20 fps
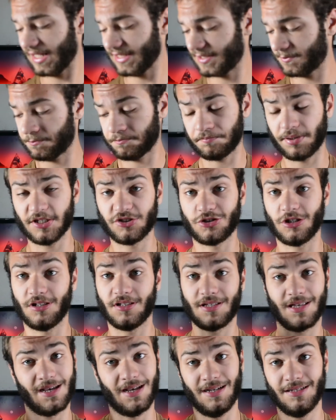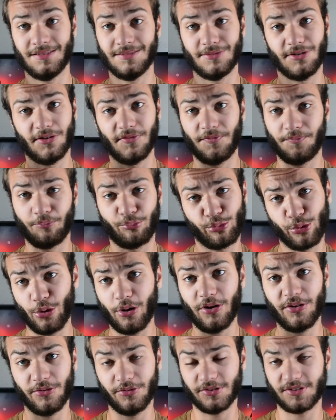a special kind of
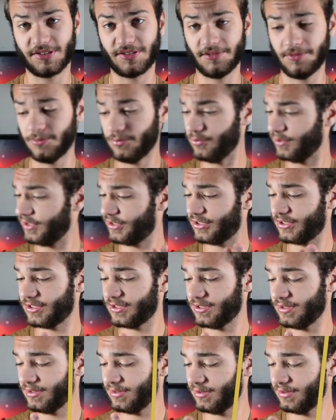products which